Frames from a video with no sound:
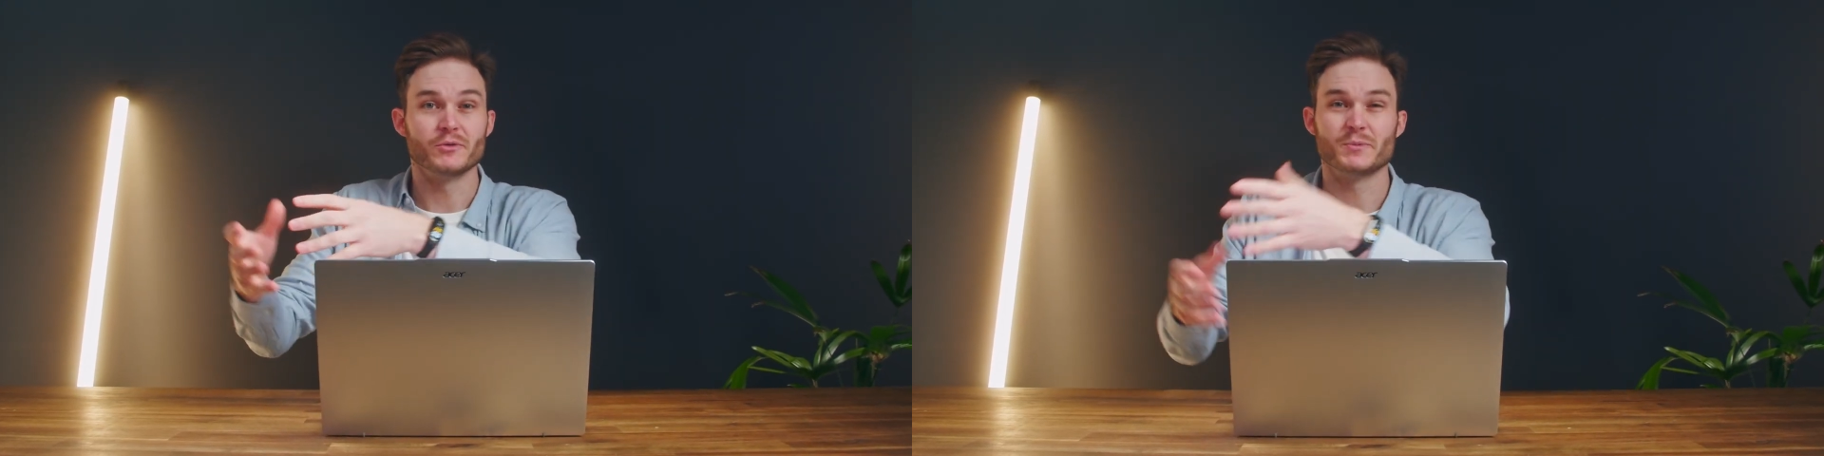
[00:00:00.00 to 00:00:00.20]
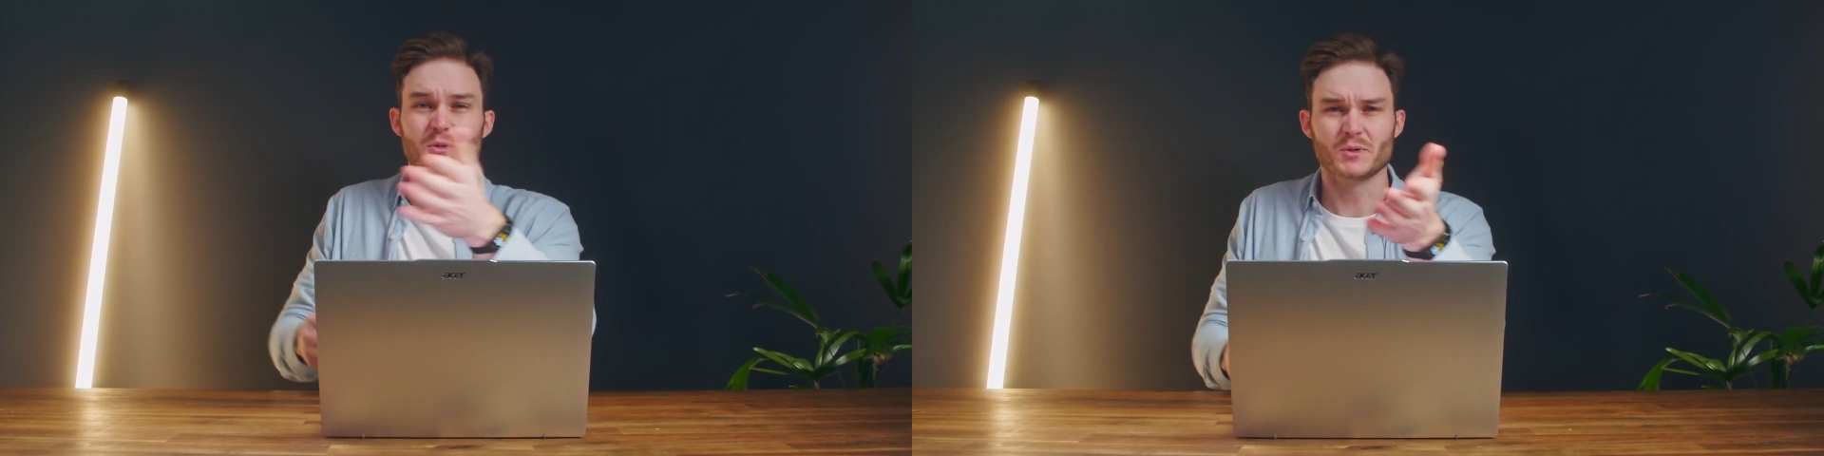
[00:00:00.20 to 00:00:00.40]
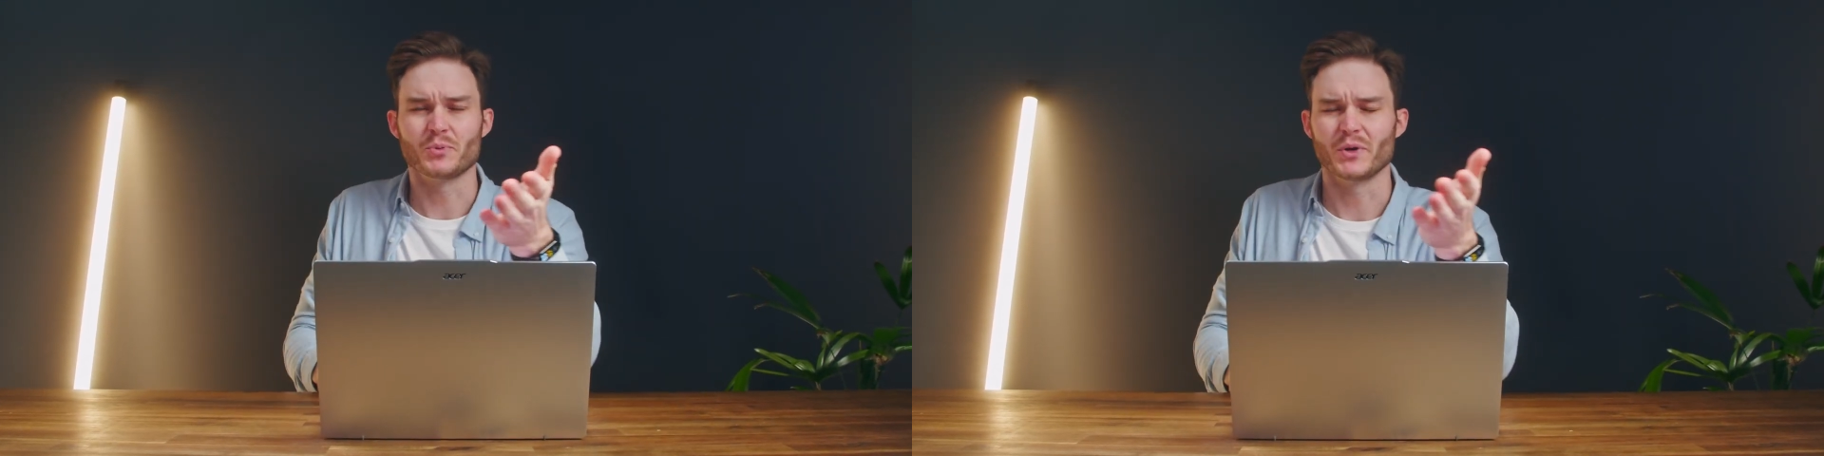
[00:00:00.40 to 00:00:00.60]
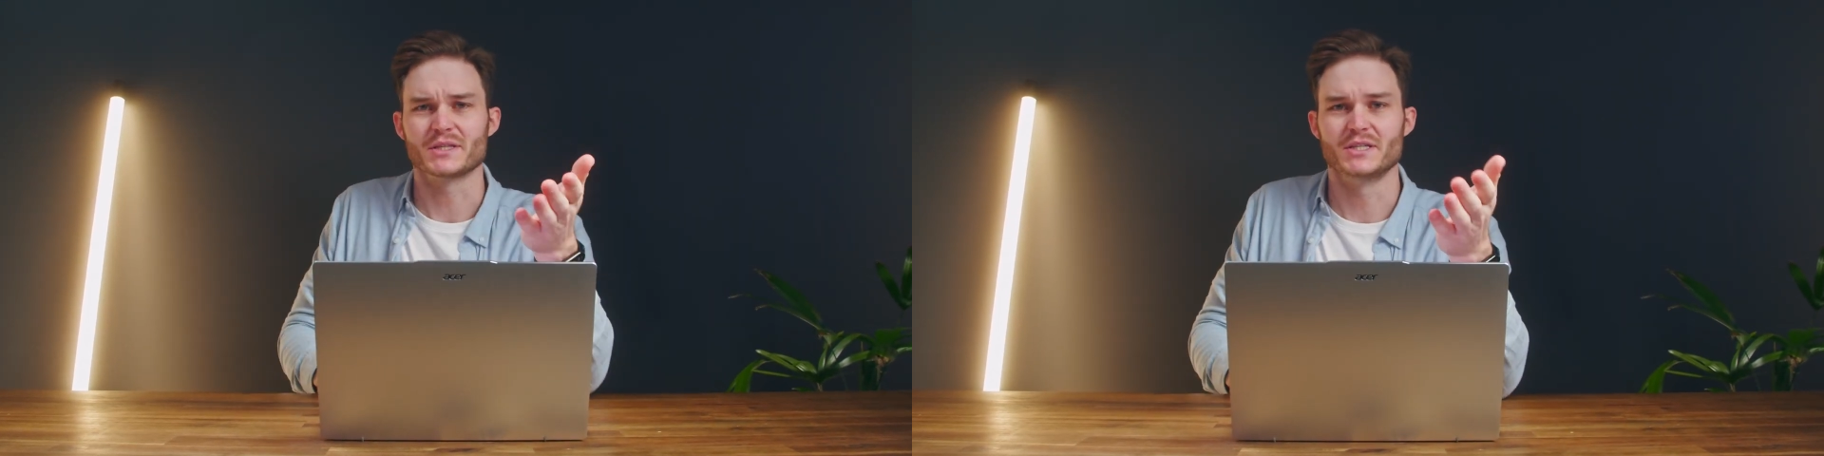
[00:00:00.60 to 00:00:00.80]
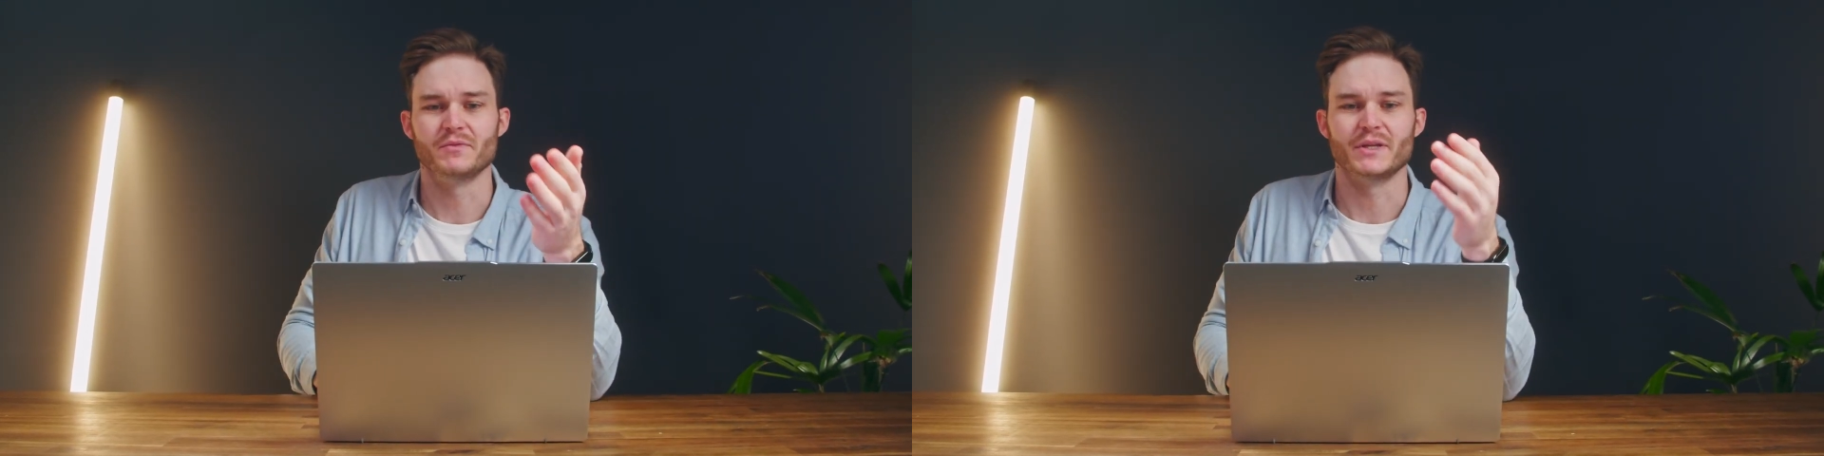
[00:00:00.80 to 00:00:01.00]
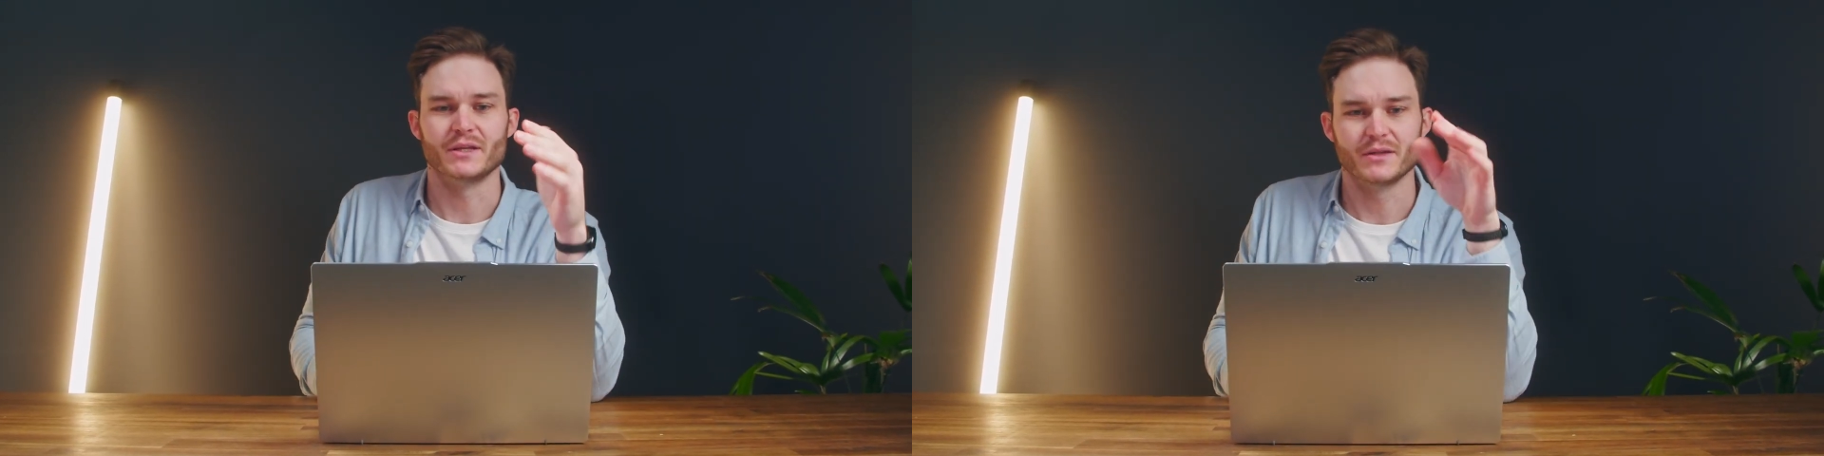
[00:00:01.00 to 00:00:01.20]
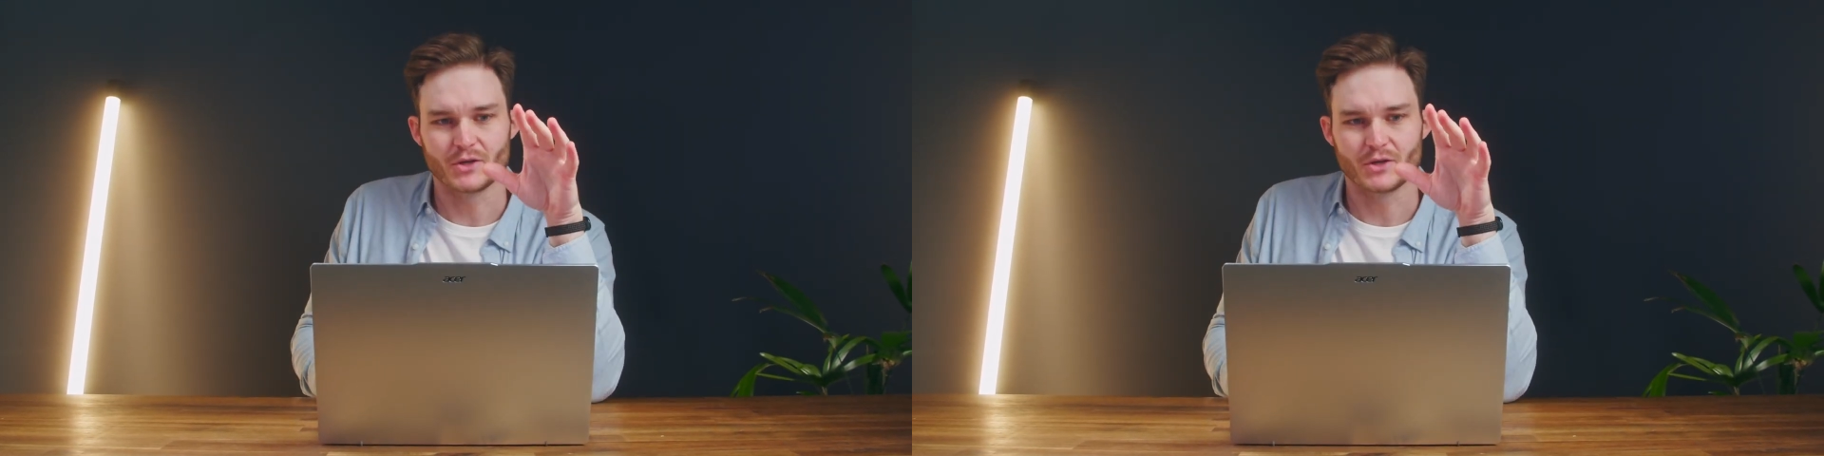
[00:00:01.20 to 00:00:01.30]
especially with productivity.